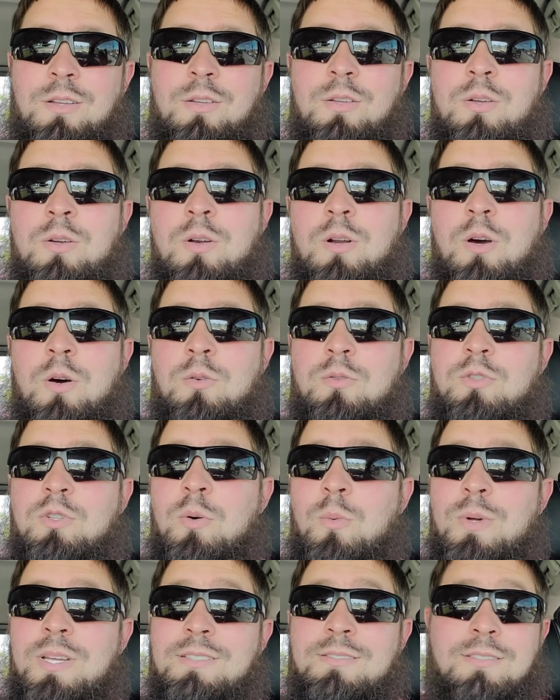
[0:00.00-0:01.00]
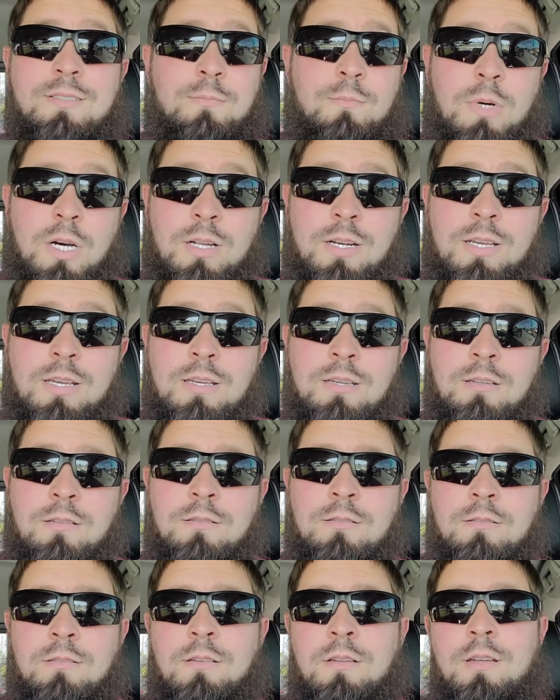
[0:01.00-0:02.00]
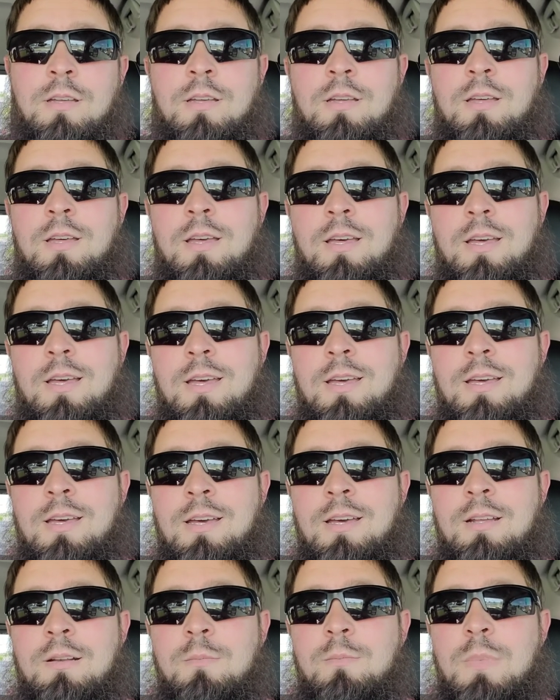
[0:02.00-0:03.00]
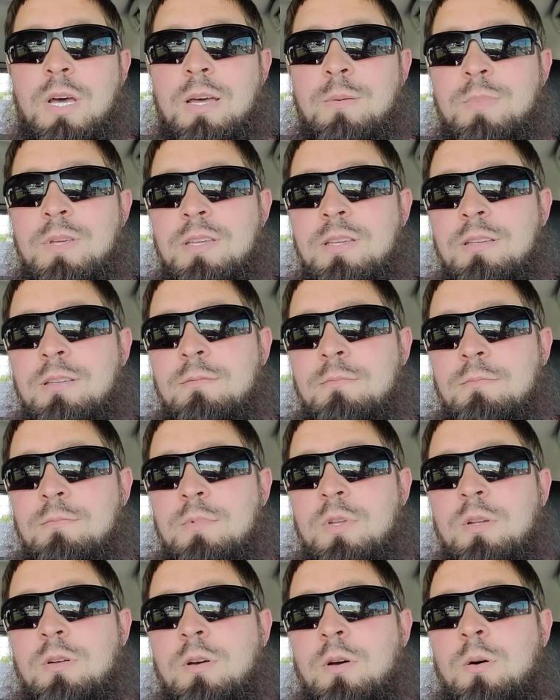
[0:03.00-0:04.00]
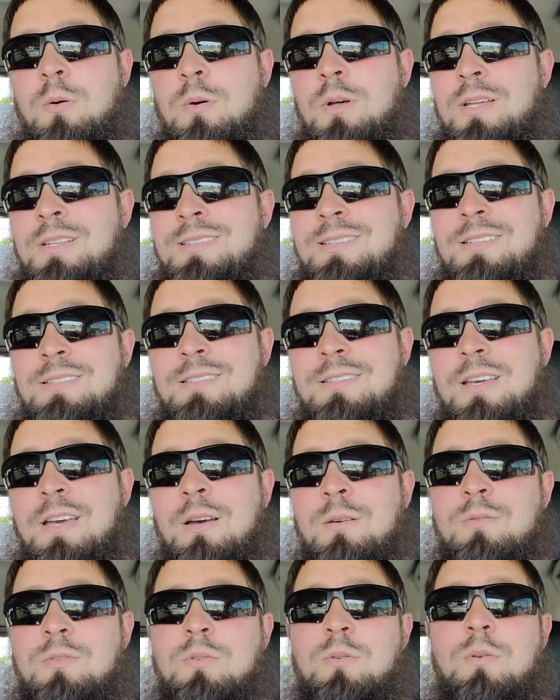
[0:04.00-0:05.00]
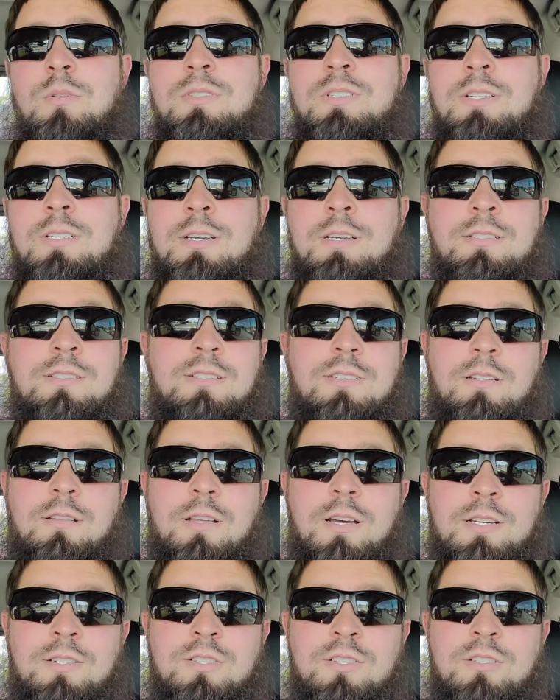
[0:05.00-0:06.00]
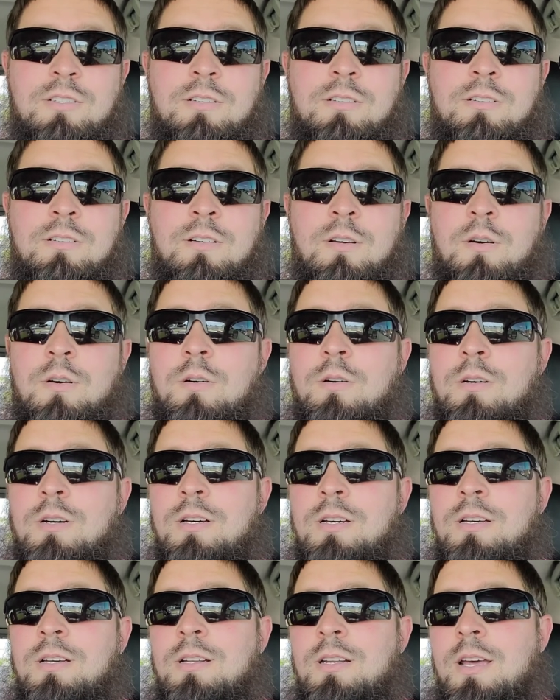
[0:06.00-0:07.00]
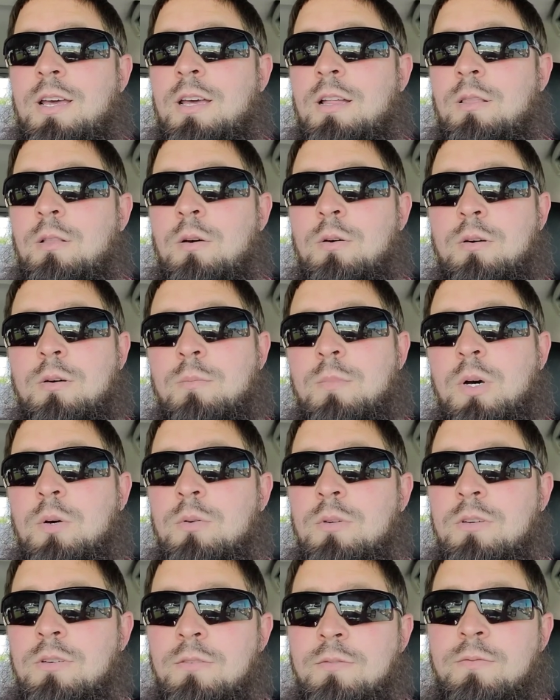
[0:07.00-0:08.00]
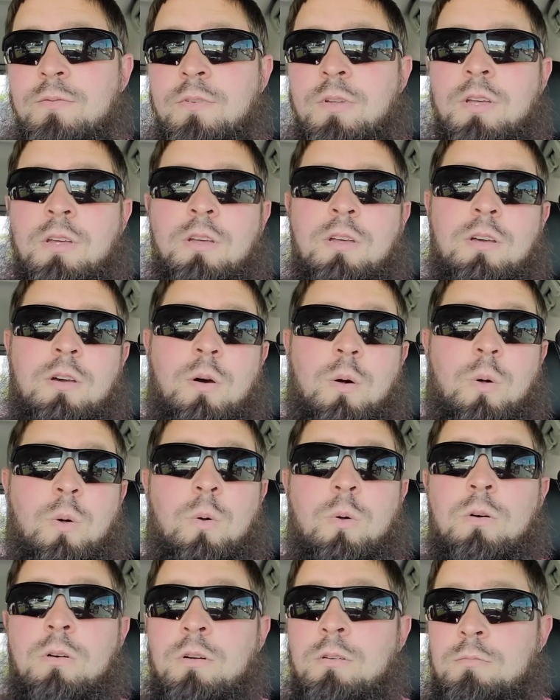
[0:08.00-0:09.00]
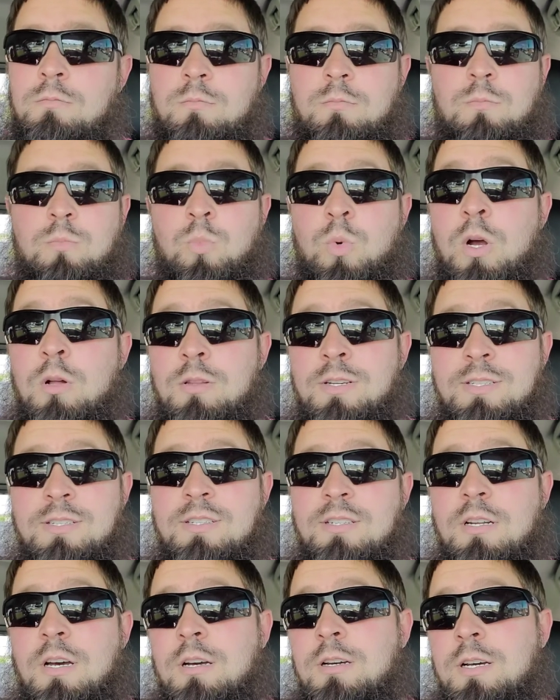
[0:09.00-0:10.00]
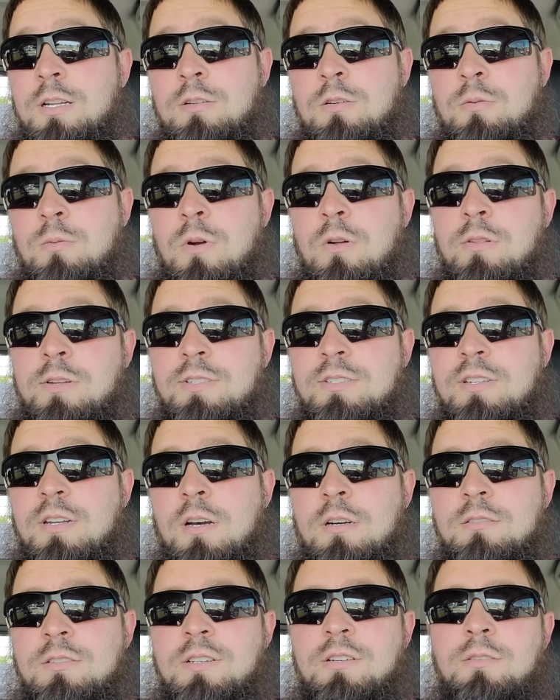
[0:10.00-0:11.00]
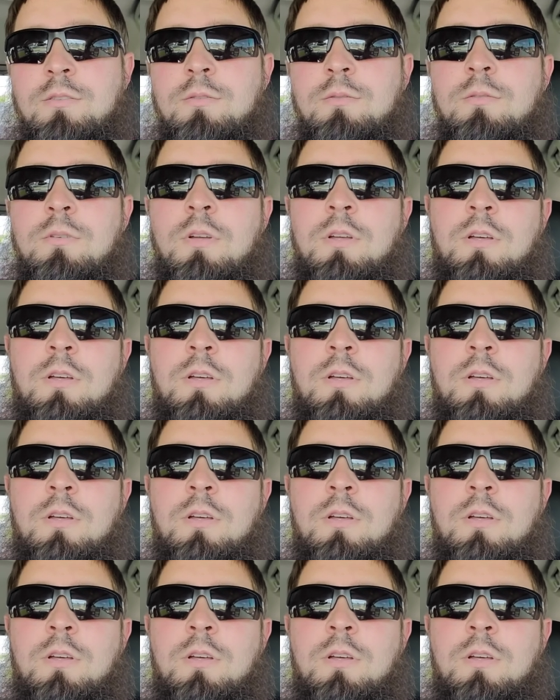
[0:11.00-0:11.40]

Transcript: you know, to win some money and maybe, you know, a discount towards an installation on a locomotive or rolling stock, I do rolling stock too,